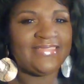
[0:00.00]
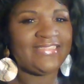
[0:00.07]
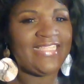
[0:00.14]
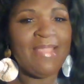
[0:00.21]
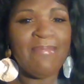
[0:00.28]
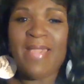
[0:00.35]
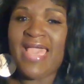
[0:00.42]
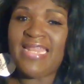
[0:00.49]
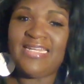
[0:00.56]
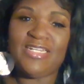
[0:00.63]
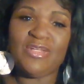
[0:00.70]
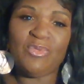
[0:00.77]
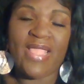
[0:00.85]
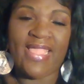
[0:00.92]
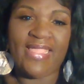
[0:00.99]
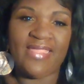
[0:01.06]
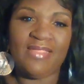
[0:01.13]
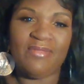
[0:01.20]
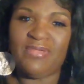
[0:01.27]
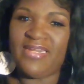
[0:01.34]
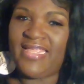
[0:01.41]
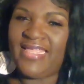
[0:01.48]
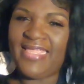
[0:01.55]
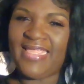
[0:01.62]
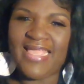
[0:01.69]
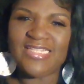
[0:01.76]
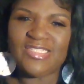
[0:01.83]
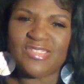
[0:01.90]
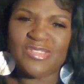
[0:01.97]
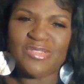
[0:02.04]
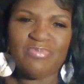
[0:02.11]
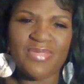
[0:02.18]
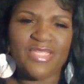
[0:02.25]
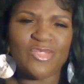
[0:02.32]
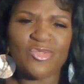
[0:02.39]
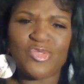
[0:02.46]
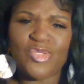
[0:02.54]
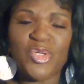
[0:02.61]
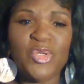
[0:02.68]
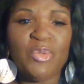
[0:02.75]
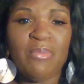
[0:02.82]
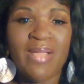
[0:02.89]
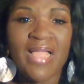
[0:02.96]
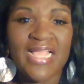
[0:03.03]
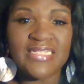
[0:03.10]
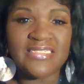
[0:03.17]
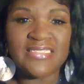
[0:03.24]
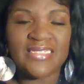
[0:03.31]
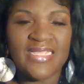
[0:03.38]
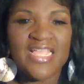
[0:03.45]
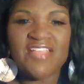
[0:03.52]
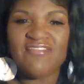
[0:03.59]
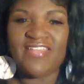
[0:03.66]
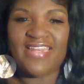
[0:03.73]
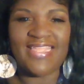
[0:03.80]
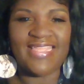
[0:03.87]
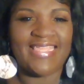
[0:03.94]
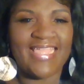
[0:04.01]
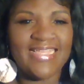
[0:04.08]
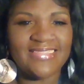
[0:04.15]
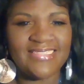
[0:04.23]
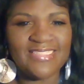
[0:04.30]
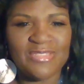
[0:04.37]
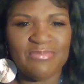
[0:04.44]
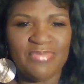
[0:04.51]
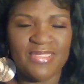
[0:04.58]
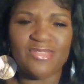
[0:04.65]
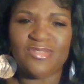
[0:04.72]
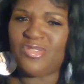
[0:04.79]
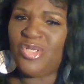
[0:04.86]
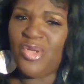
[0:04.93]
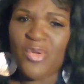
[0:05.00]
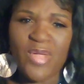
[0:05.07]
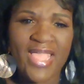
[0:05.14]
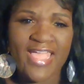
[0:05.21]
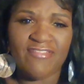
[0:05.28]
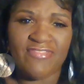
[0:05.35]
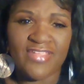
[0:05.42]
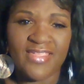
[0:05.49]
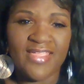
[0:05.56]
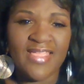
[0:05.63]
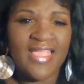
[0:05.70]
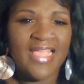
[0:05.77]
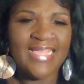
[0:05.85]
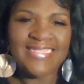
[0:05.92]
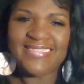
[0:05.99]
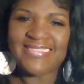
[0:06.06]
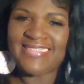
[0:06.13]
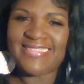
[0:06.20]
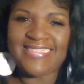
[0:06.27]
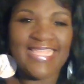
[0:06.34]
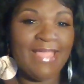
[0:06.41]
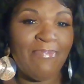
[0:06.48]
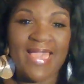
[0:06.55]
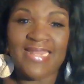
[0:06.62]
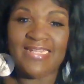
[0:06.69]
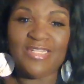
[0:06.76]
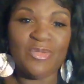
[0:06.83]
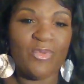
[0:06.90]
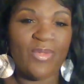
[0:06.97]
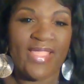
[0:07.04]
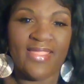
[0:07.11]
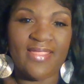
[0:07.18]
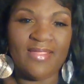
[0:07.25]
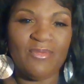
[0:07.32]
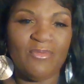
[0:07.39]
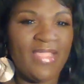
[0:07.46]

step out of the way. When it gets to be too much, when it gets to be too heavy, step out of the way.